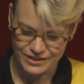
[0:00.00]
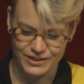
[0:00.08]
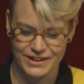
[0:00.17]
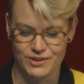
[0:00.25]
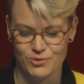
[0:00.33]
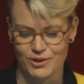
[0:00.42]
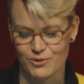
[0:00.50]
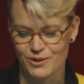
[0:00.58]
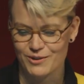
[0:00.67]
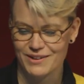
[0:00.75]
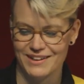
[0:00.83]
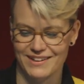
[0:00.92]
in one
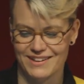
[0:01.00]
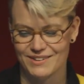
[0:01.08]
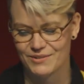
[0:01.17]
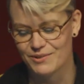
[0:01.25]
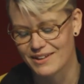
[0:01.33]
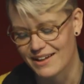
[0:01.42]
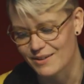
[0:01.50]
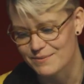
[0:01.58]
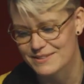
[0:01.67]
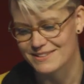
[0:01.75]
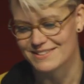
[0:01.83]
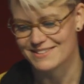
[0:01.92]
row, and it really
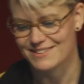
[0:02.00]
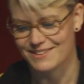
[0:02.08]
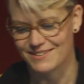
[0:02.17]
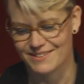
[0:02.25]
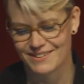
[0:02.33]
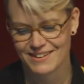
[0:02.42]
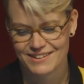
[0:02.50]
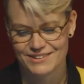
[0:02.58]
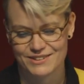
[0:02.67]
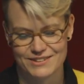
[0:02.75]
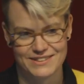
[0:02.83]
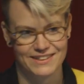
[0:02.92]
helps us to
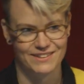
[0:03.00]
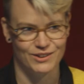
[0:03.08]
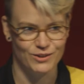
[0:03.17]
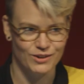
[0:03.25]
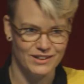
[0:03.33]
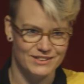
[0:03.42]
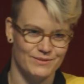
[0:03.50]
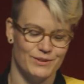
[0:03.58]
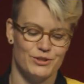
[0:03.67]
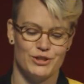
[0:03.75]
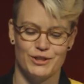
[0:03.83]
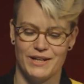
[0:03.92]
see the whole customer
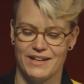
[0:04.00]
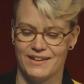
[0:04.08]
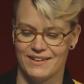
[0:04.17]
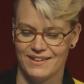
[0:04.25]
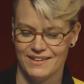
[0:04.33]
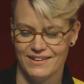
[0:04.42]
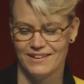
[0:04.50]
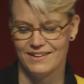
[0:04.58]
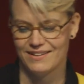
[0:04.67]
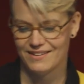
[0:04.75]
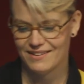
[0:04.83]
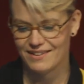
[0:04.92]
journey.
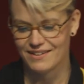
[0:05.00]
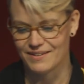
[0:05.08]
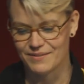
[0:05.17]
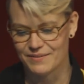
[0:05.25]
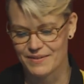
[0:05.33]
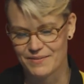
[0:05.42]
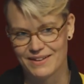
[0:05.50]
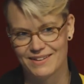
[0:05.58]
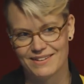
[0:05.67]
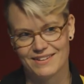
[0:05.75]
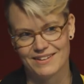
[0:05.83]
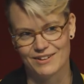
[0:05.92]
Maybe
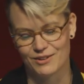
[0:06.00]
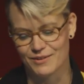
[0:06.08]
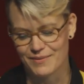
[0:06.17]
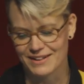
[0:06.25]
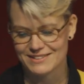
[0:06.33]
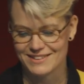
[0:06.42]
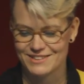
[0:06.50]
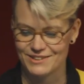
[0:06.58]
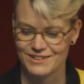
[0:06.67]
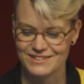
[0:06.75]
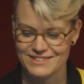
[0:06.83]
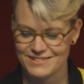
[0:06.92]
it only makes sense to
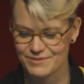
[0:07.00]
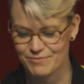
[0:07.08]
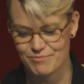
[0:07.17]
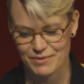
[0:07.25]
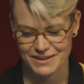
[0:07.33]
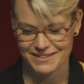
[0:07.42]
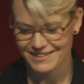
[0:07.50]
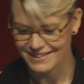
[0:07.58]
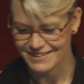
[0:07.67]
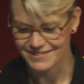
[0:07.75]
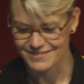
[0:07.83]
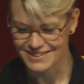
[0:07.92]
us, but
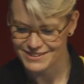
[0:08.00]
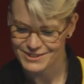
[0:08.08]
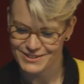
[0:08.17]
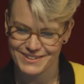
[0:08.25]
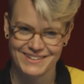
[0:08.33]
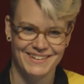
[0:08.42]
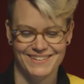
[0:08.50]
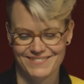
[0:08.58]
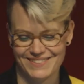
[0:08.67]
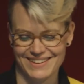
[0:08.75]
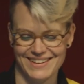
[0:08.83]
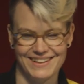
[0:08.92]
I'm not sure.
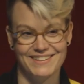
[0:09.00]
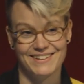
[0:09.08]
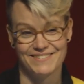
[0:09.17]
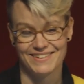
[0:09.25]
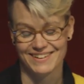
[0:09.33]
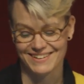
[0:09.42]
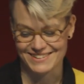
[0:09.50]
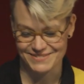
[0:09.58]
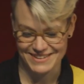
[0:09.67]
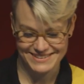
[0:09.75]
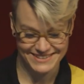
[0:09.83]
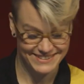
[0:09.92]
But it definitely does
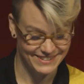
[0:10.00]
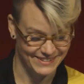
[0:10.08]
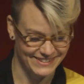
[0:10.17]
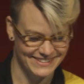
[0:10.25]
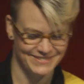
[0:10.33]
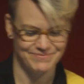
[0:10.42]
make sense to us.